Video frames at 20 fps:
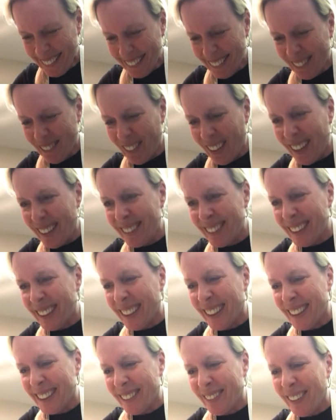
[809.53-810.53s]
5,
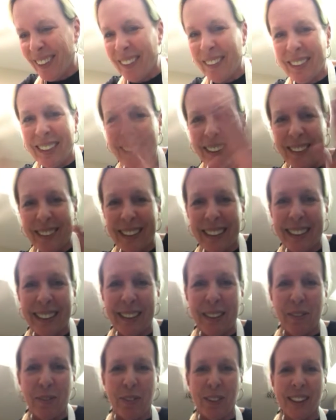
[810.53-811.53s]
6. Well, we only
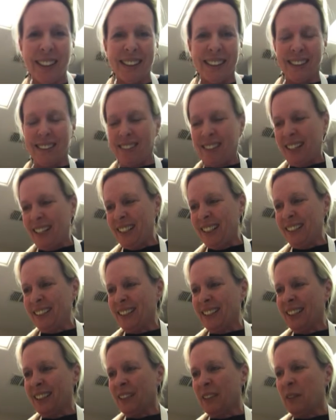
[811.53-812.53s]
live once, right?
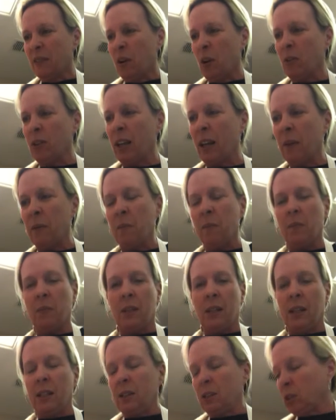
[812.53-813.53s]
Okay.
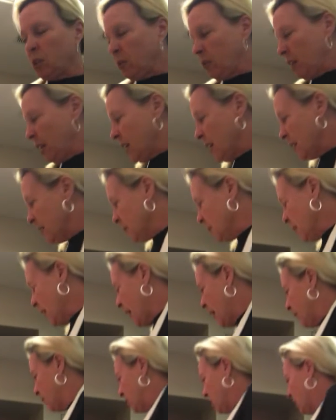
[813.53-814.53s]
So then
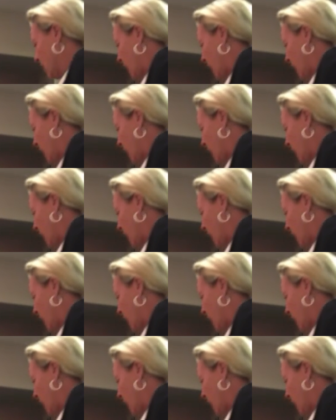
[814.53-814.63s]
after